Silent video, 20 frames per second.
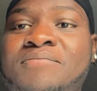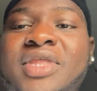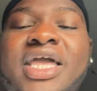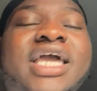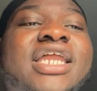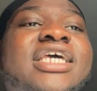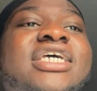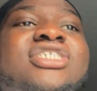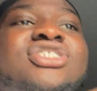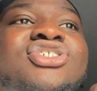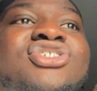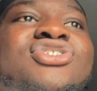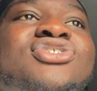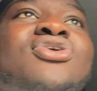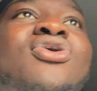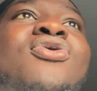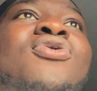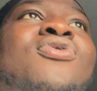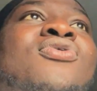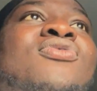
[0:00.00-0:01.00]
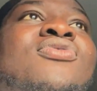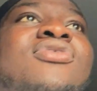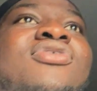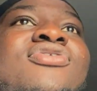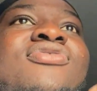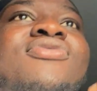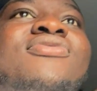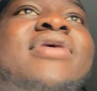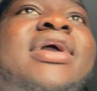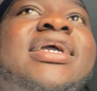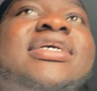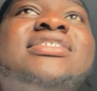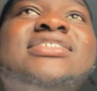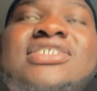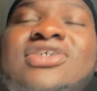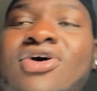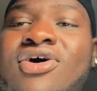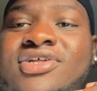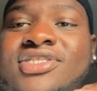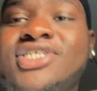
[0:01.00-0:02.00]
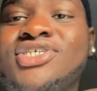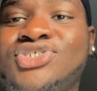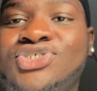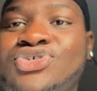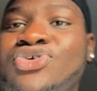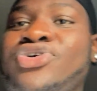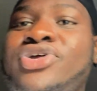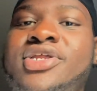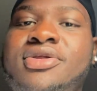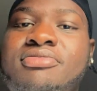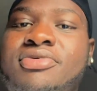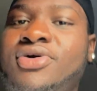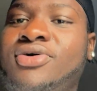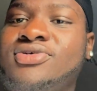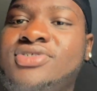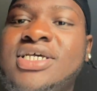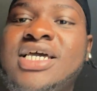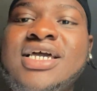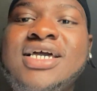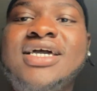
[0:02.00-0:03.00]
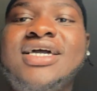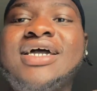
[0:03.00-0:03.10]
It is so crazy on this journey, bros.